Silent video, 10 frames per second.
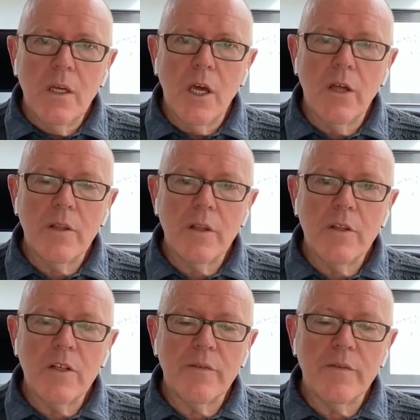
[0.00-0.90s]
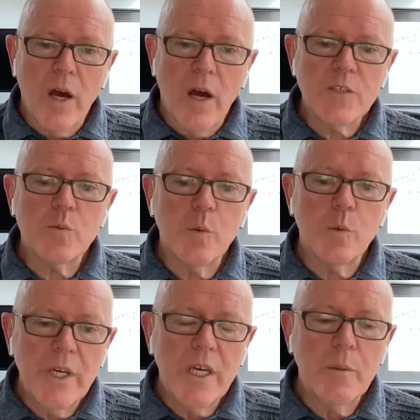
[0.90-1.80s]
you know, the, the device will
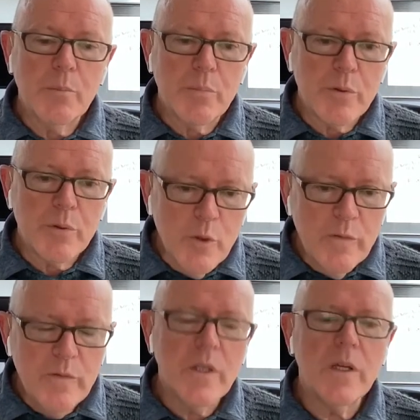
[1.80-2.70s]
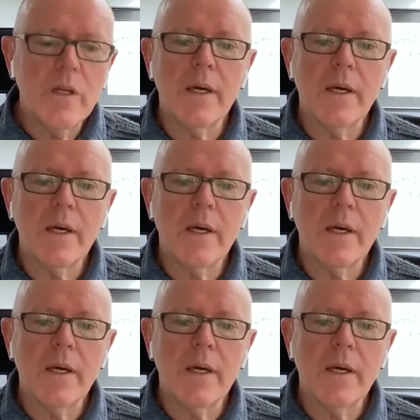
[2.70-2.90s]
be improved.